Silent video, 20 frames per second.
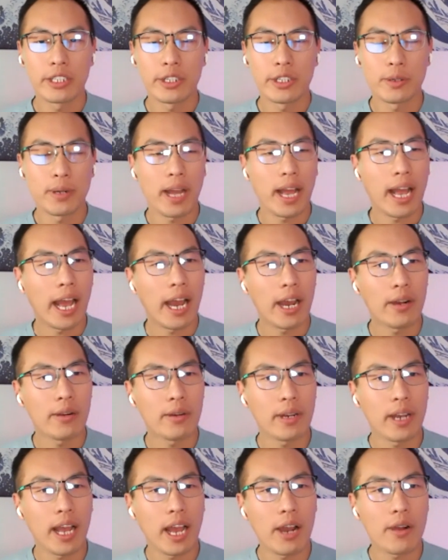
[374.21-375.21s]

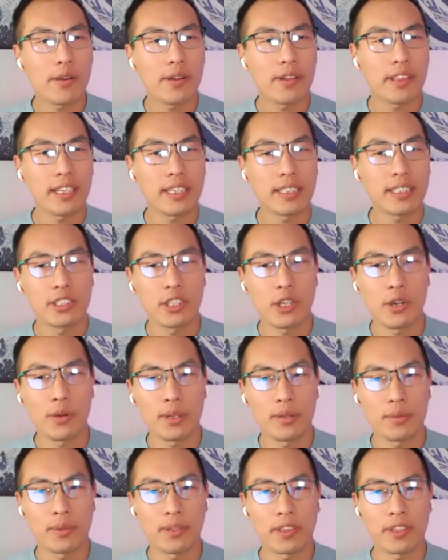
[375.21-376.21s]
how are things
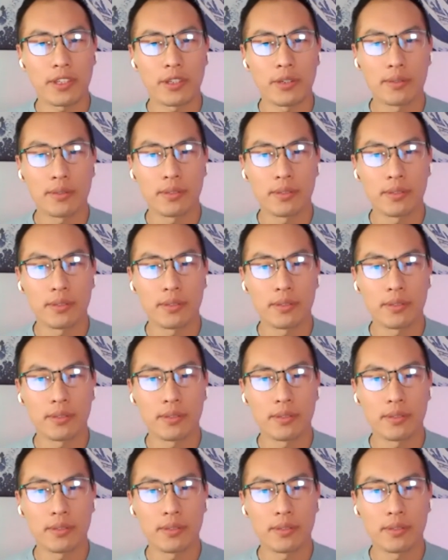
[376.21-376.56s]
going with you?